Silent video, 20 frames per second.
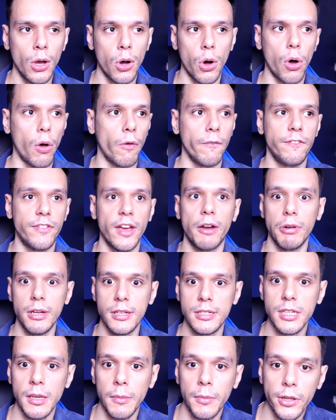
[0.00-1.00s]
or very
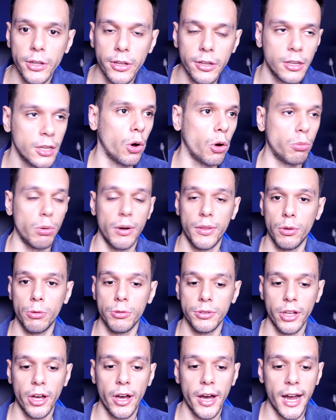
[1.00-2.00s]
similar, or whether
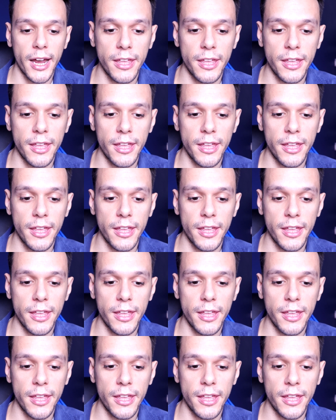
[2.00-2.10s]
or not